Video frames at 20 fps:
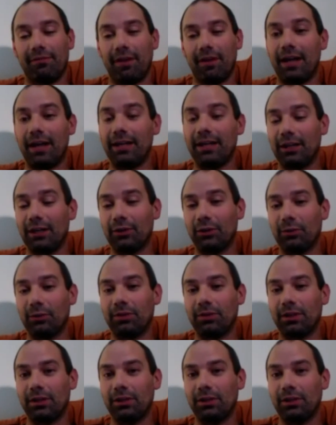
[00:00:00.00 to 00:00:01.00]
finding groups
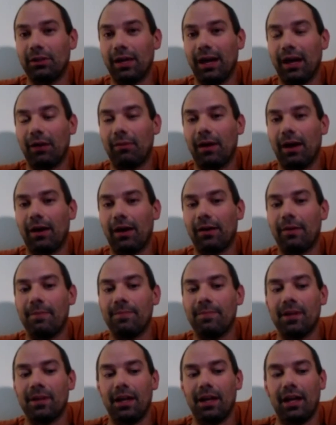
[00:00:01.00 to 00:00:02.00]
that you care about
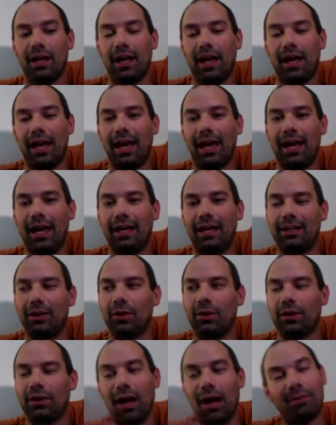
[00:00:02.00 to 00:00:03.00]
and,
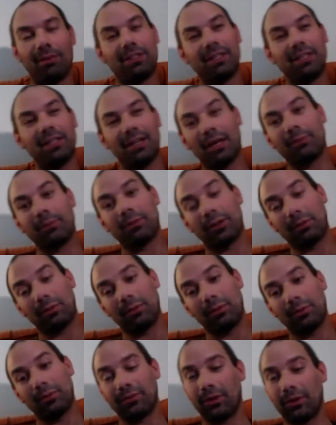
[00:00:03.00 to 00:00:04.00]
commenting on a couple other
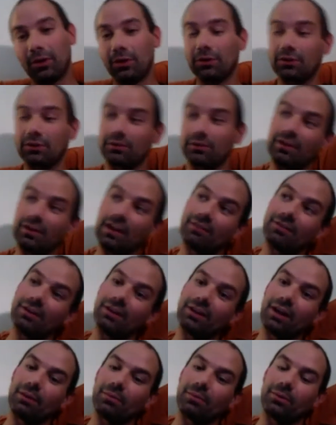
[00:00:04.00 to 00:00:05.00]
people's photos or favoriting
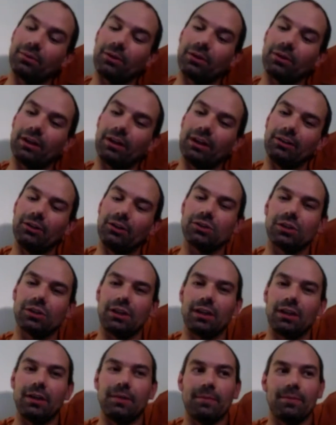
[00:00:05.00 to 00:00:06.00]
a couple, and
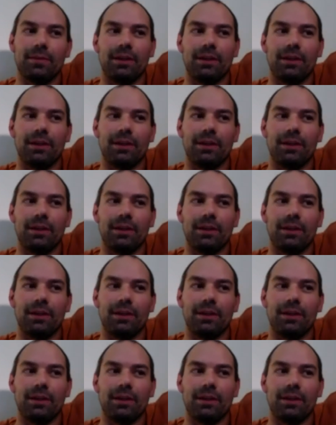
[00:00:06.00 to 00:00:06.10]
usually,